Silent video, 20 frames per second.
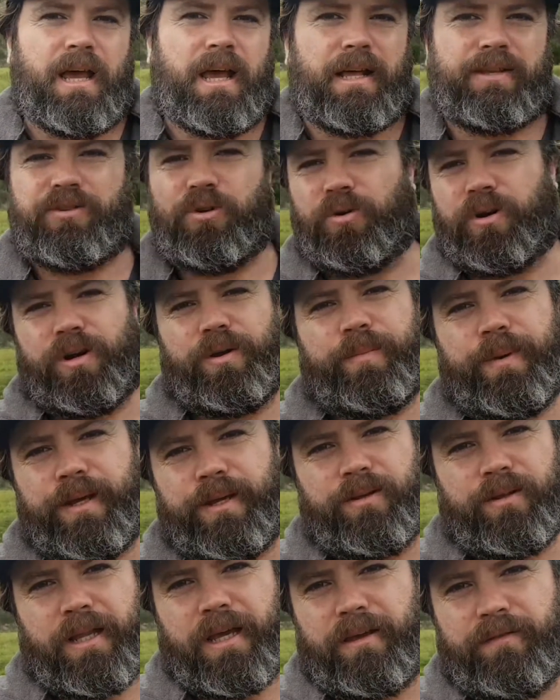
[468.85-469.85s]
it's all going to be
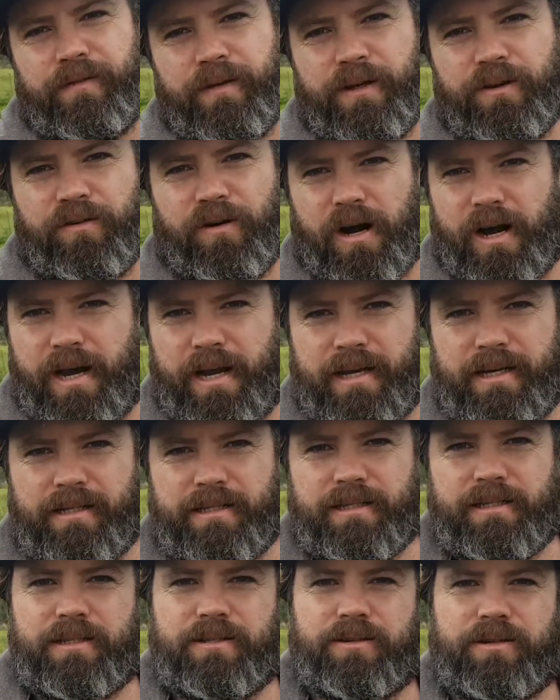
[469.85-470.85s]
your leafy
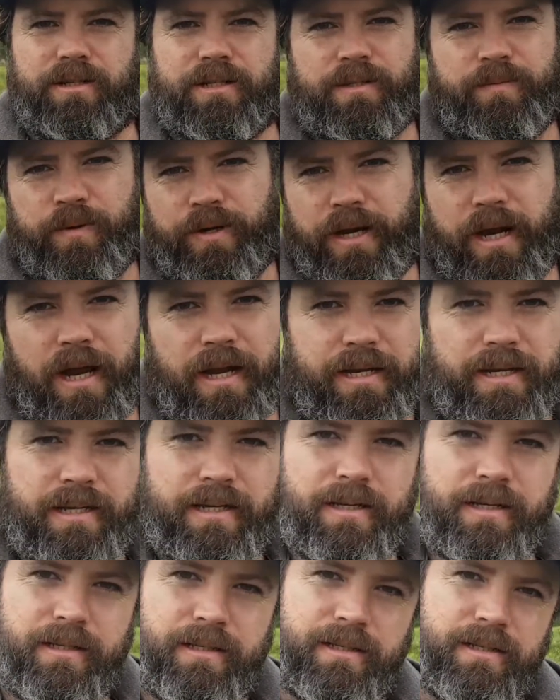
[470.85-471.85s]
greens, sort of spring
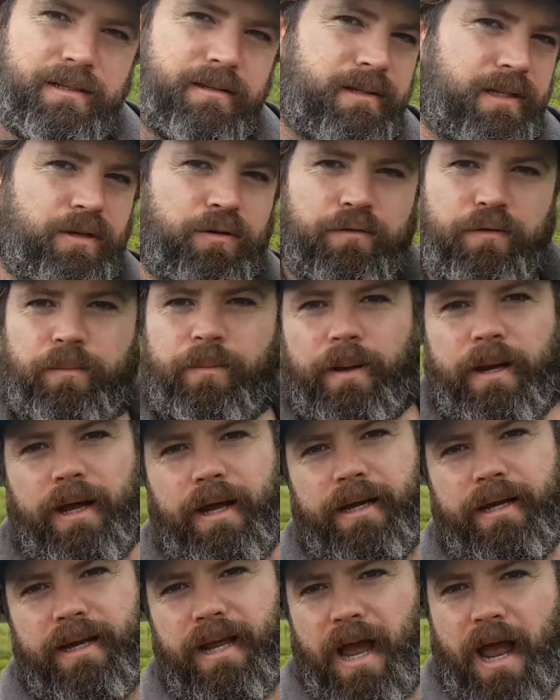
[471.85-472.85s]
onions, silver
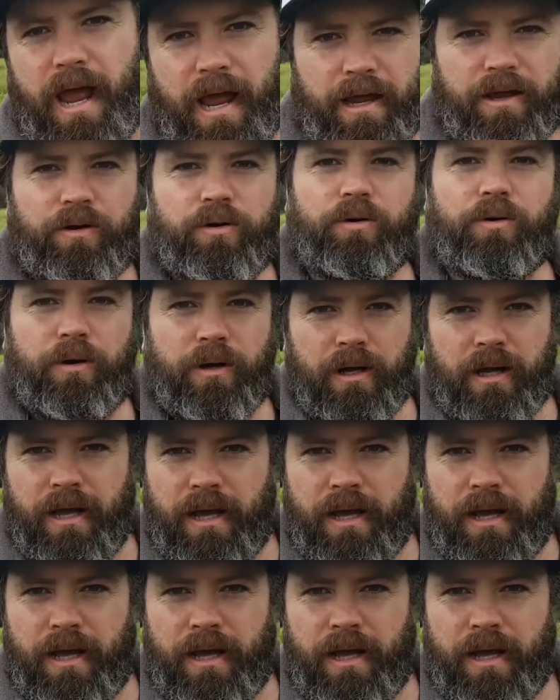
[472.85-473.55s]
beet, kale.